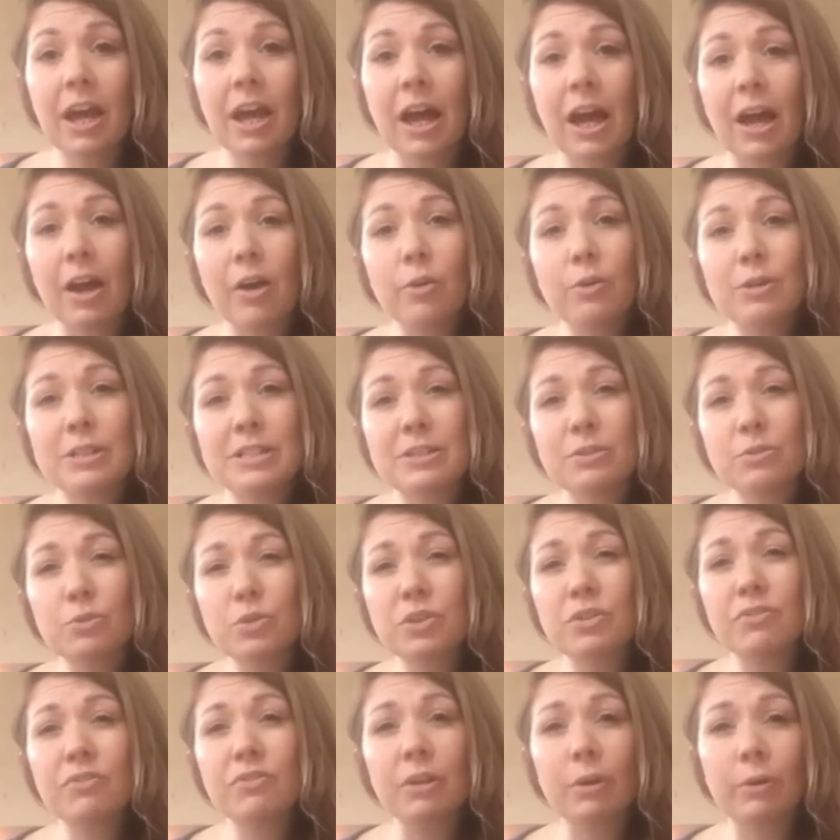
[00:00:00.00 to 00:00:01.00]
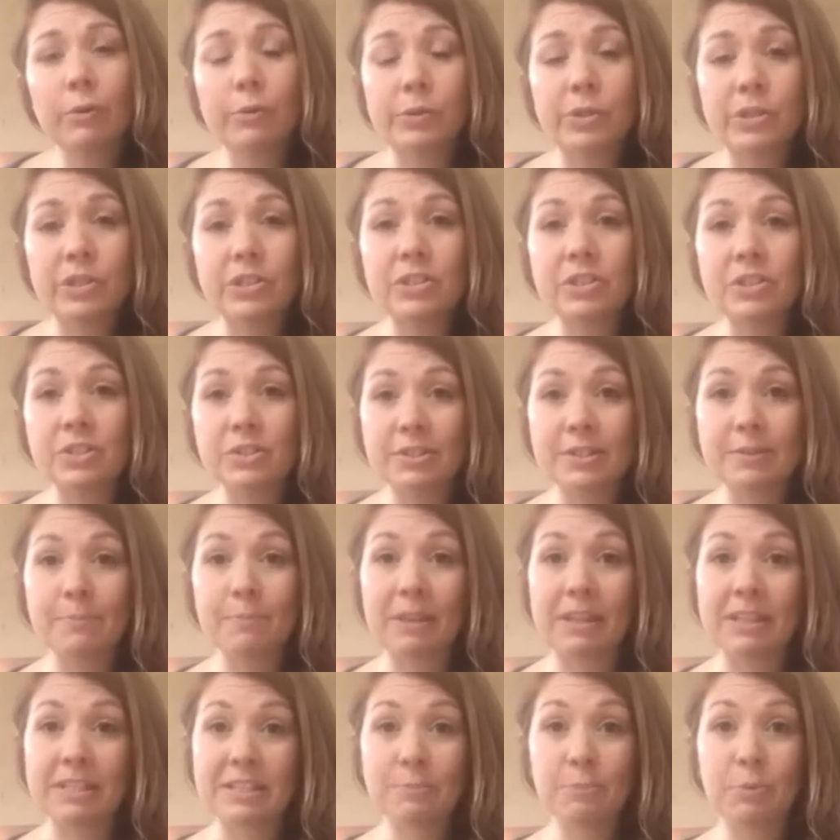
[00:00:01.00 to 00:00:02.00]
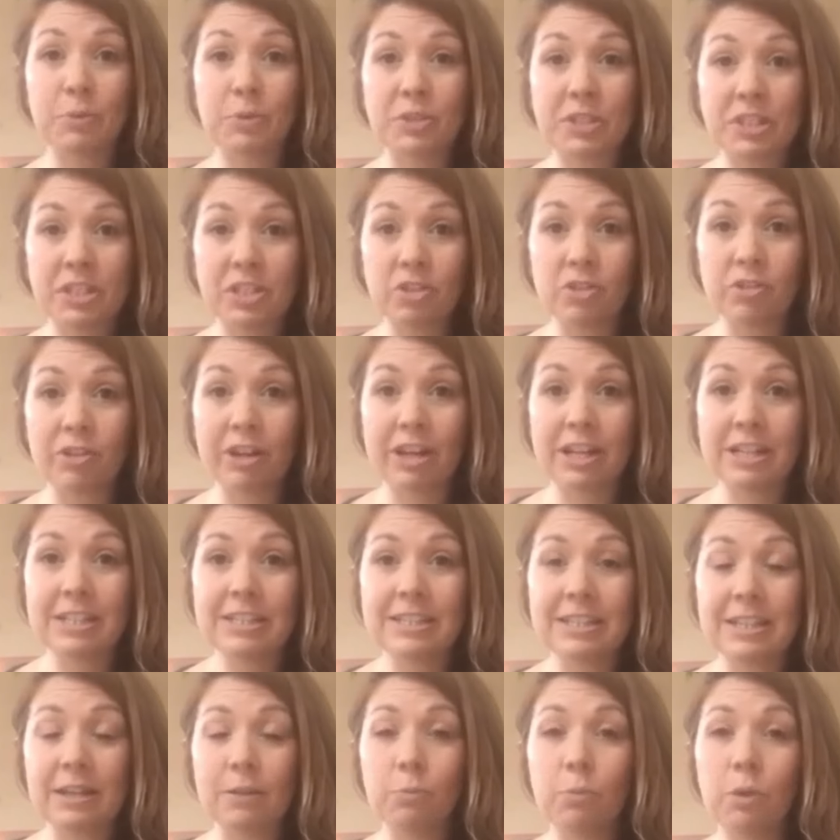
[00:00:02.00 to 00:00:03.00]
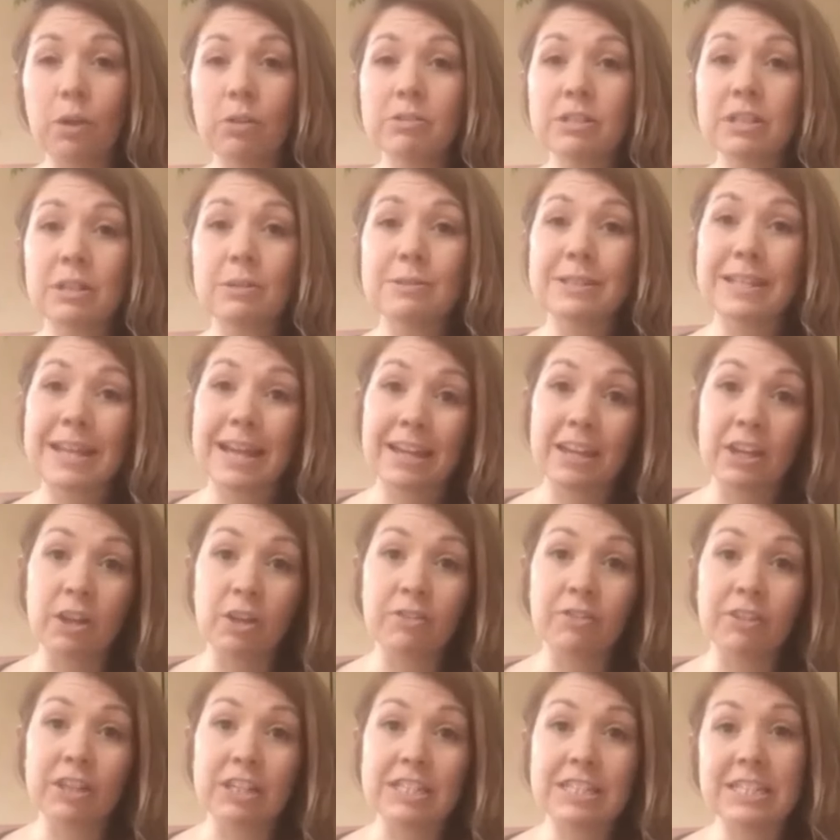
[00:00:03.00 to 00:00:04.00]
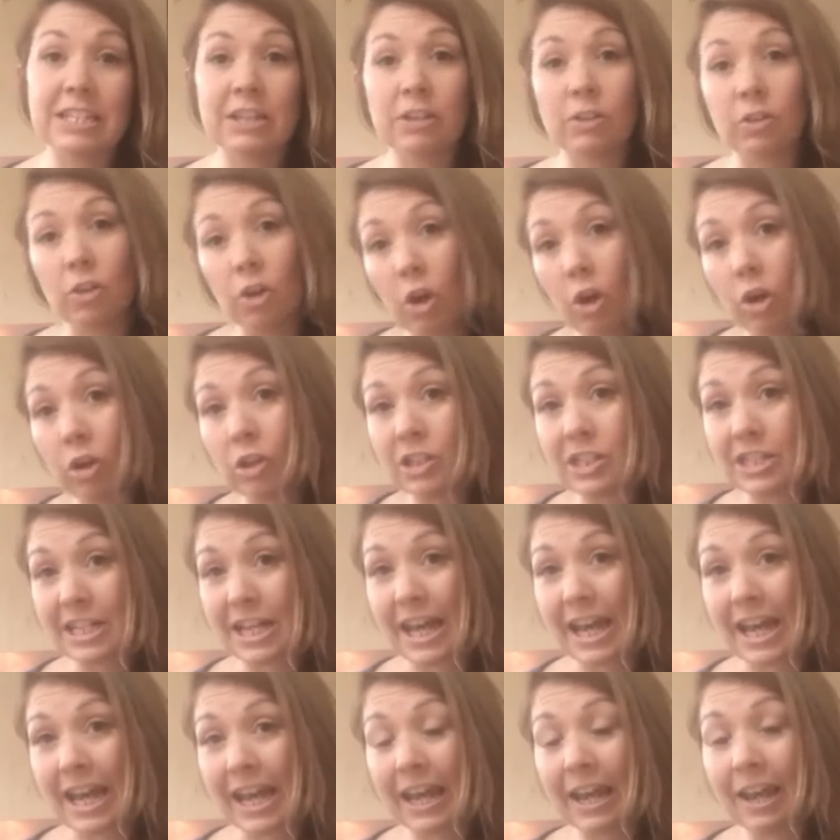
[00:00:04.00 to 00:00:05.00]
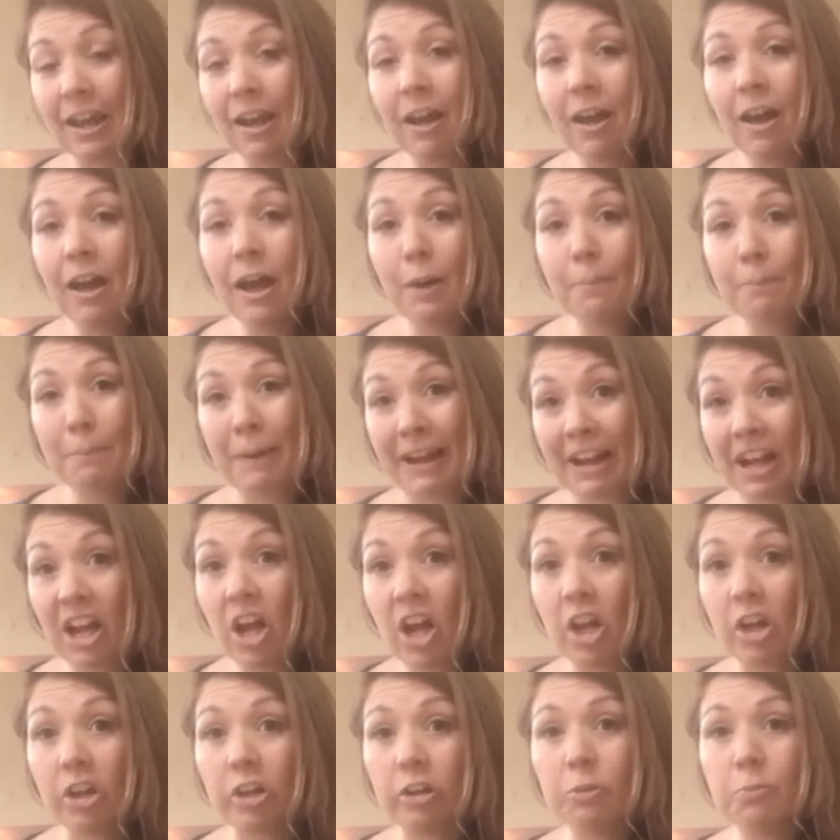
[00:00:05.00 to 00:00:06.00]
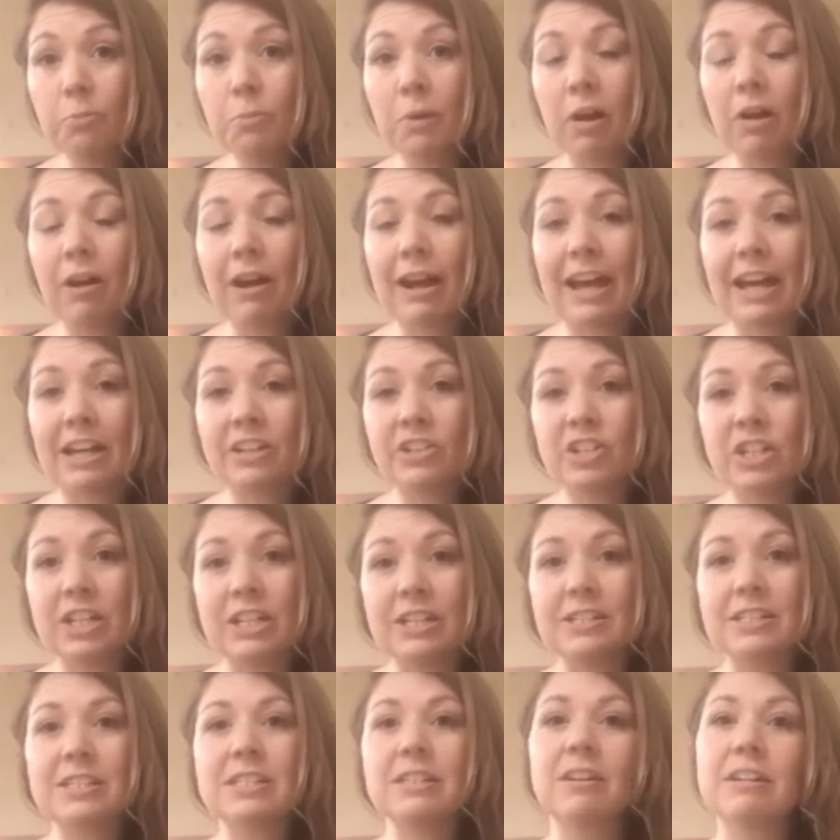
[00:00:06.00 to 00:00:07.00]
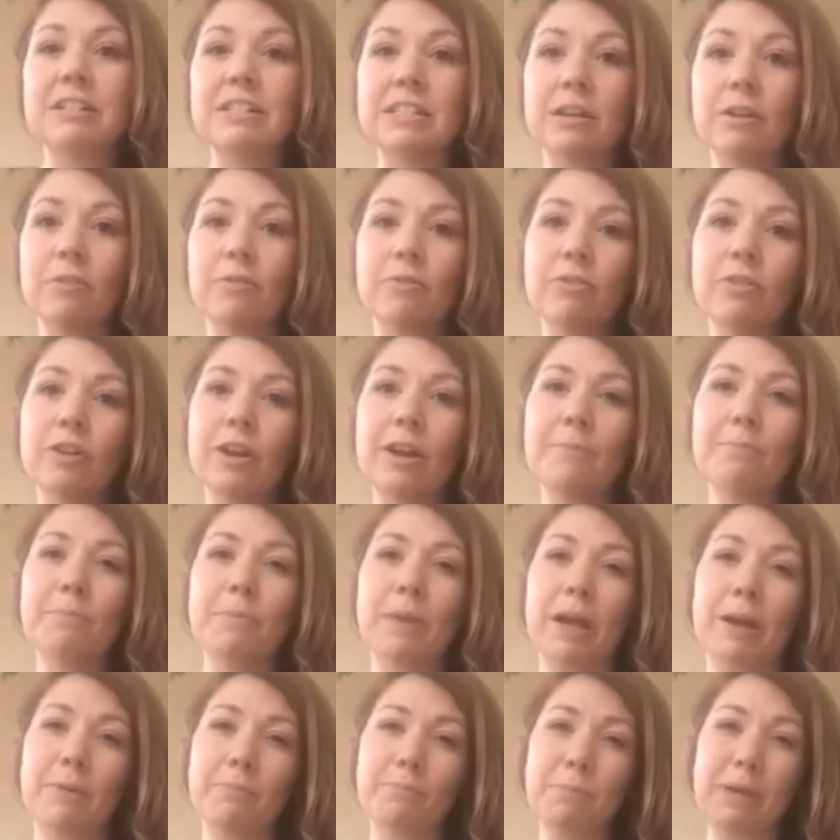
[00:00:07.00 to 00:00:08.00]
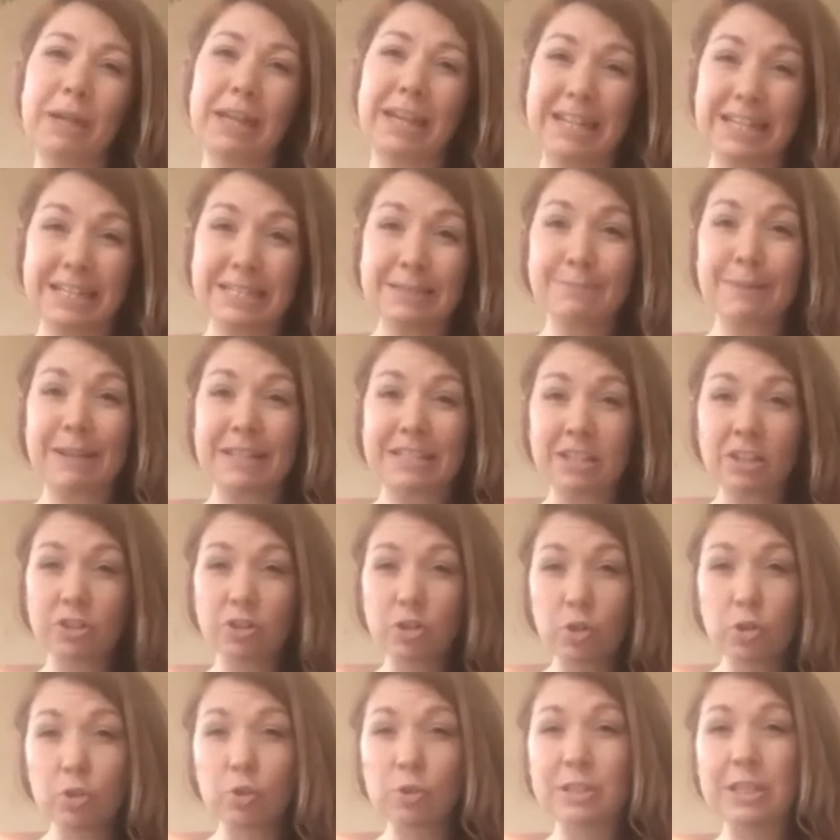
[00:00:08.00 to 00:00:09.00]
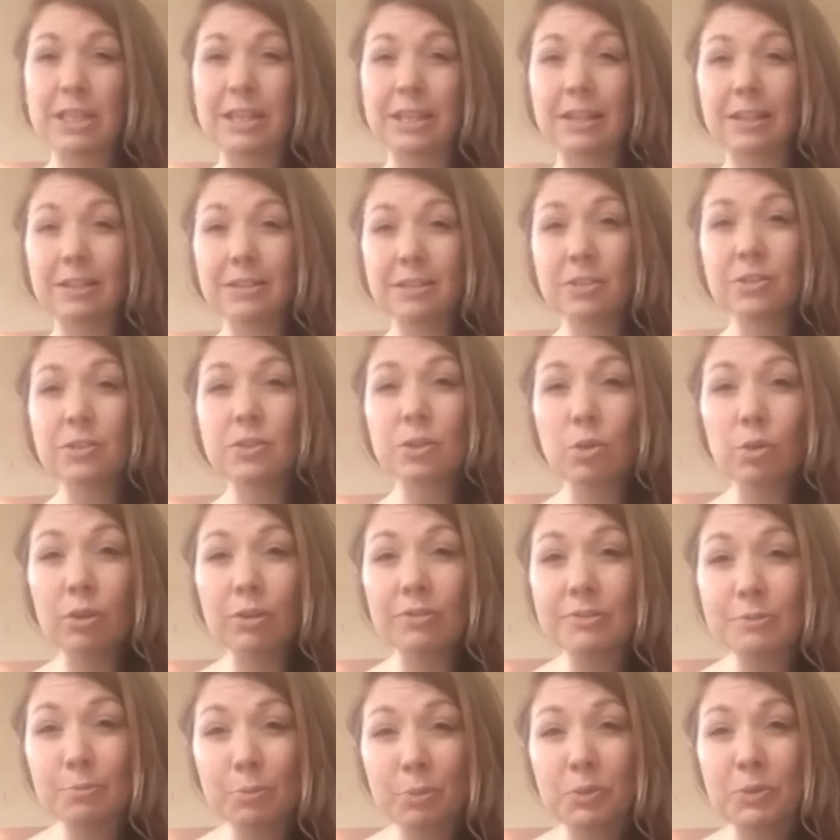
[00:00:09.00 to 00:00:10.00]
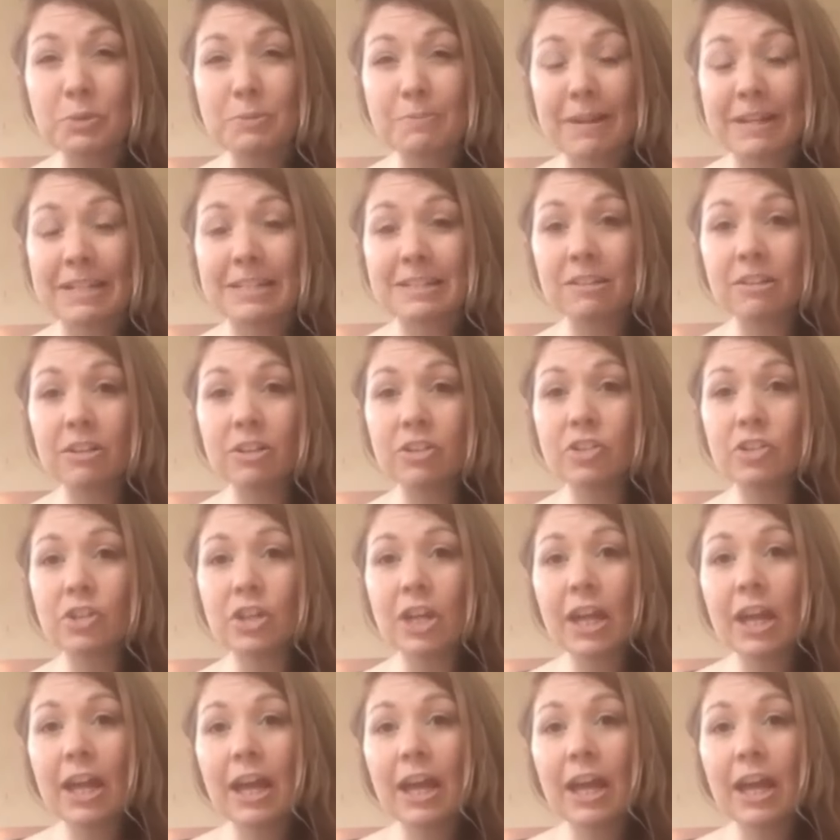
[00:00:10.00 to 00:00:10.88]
I always sort of knew I wanted to do something in sports injuries, and whilst I was at university on a holiday, back home, I actually had signed up for a beginner's massage course at the London School of Sports Massage,